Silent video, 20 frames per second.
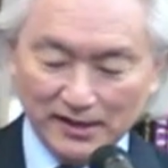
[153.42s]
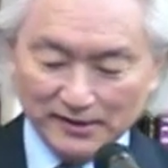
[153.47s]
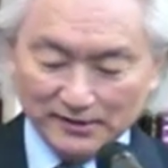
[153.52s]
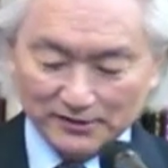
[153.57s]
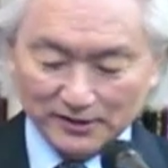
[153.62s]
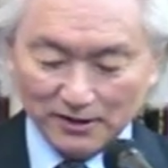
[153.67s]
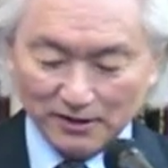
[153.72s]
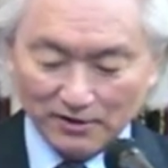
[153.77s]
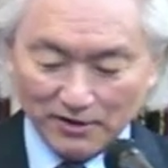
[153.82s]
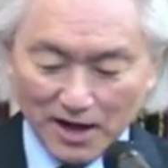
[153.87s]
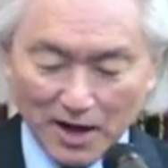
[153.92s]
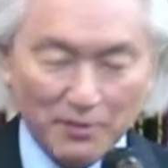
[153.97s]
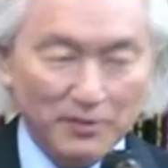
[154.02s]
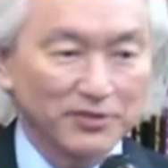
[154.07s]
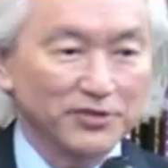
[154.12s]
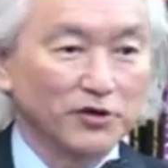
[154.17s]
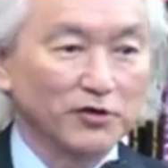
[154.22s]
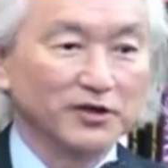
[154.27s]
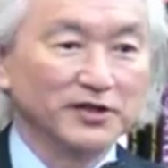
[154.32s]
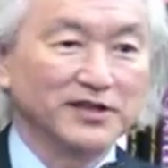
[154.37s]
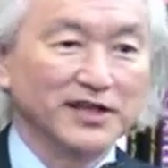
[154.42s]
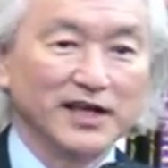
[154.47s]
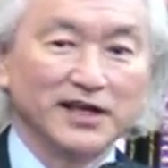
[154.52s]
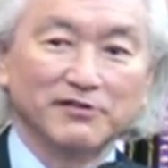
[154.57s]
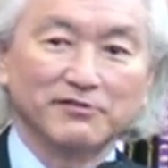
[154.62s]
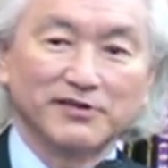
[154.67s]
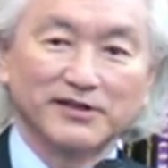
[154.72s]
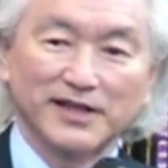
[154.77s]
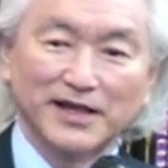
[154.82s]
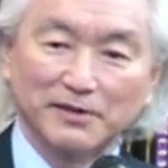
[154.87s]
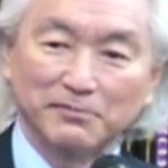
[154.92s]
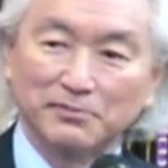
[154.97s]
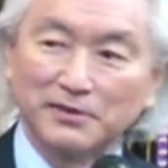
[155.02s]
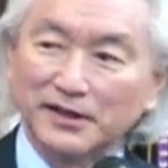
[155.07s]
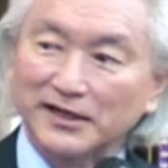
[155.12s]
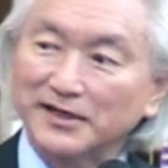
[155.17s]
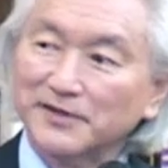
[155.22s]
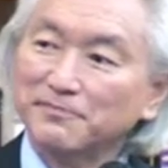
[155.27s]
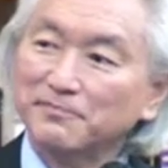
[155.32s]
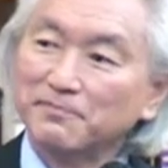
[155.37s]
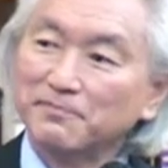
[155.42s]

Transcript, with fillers: So how authoritative could that be?